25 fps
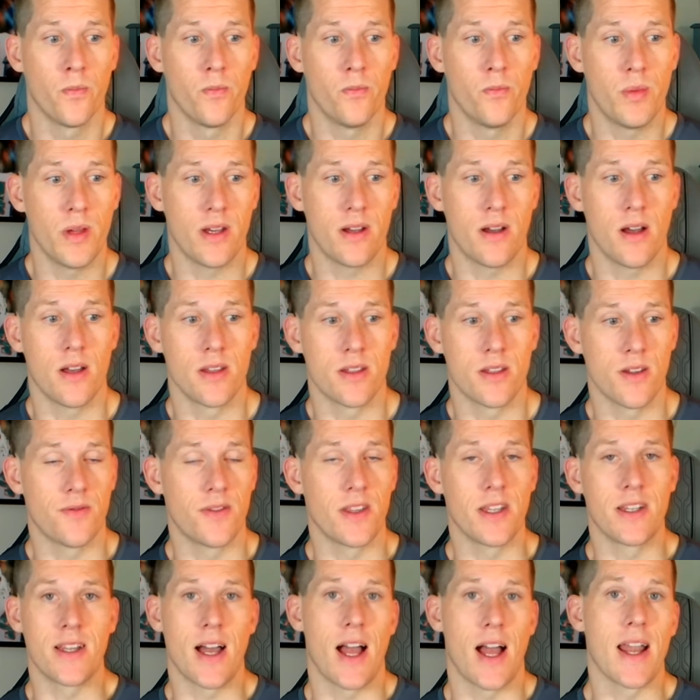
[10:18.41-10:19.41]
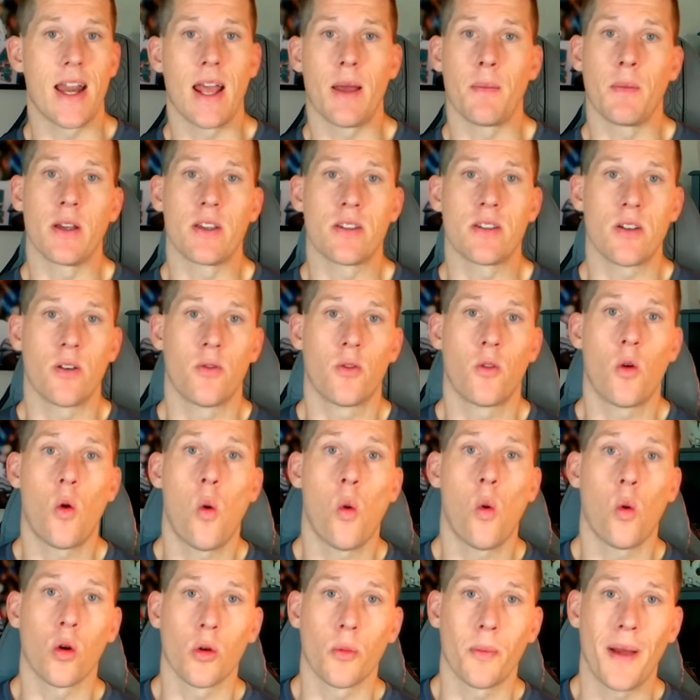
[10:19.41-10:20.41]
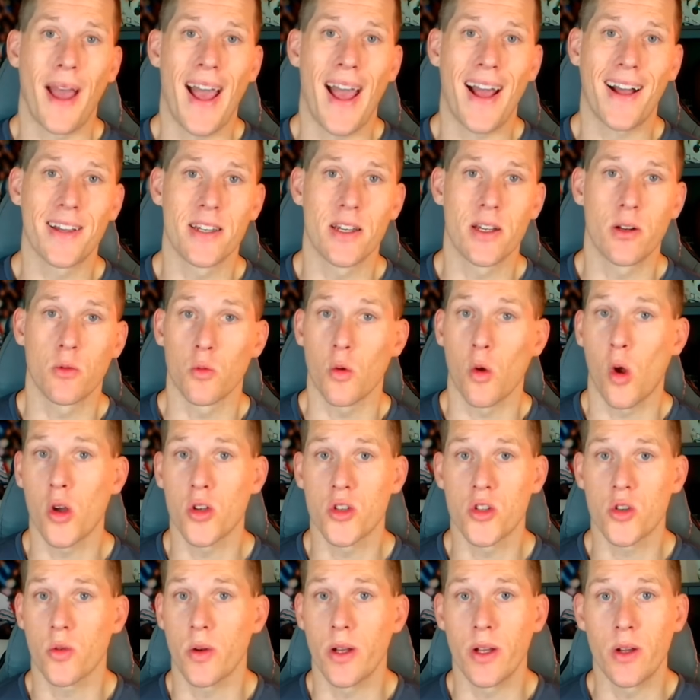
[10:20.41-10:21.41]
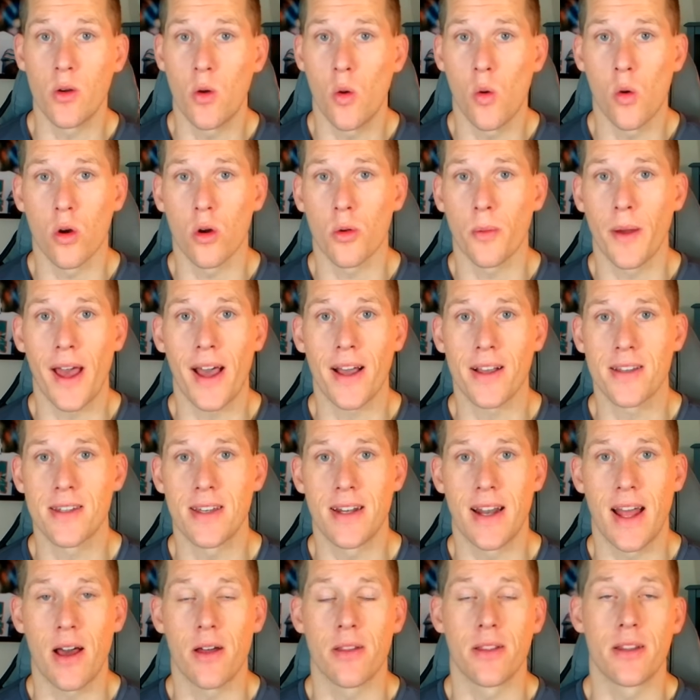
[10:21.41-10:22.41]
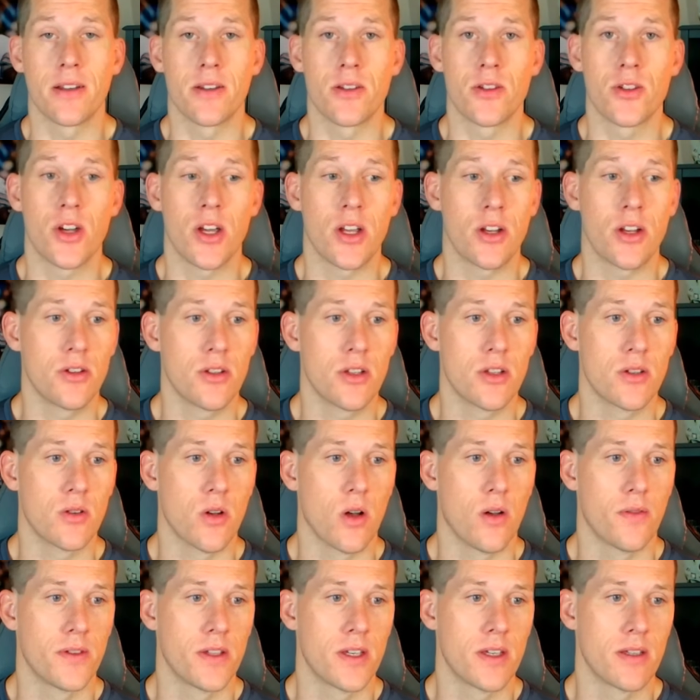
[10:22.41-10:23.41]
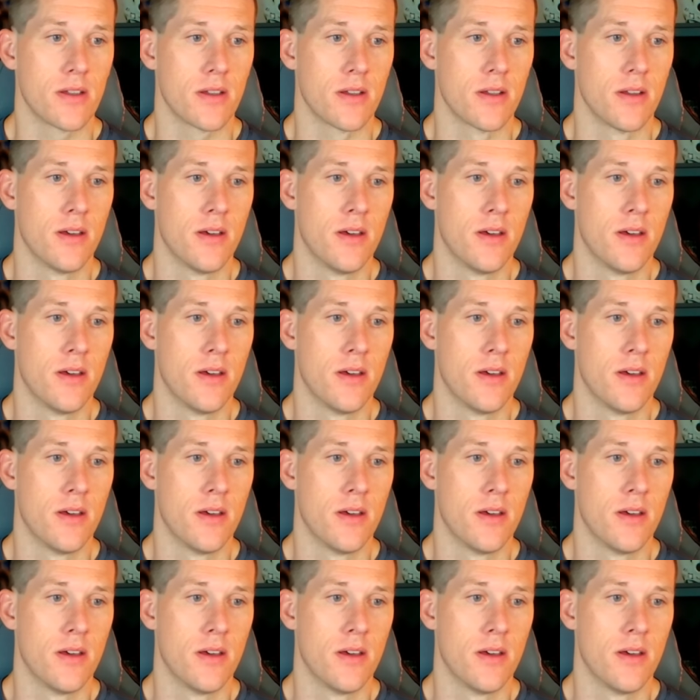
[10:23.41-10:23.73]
because of the dynamics of quarterbacks and rostering quarterbacks and how that has changed this offseason.